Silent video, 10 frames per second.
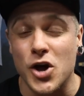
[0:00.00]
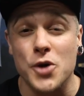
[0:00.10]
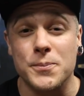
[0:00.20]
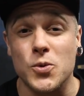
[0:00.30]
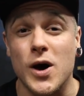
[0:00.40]
I
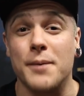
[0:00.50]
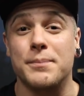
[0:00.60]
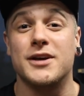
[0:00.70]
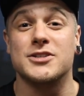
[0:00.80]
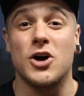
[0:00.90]
hope you are,
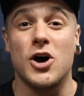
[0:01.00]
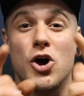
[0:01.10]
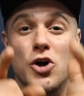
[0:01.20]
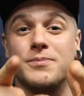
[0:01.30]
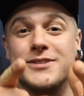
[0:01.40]
because I
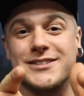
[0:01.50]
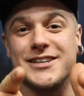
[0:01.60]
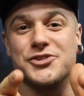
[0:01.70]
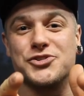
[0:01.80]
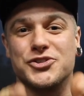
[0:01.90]
hope to
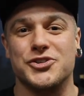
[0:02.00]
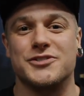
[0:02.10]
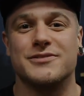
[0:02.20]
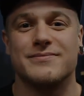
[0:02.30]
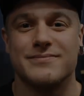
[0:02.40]
see you
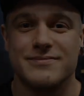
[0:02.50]
soon.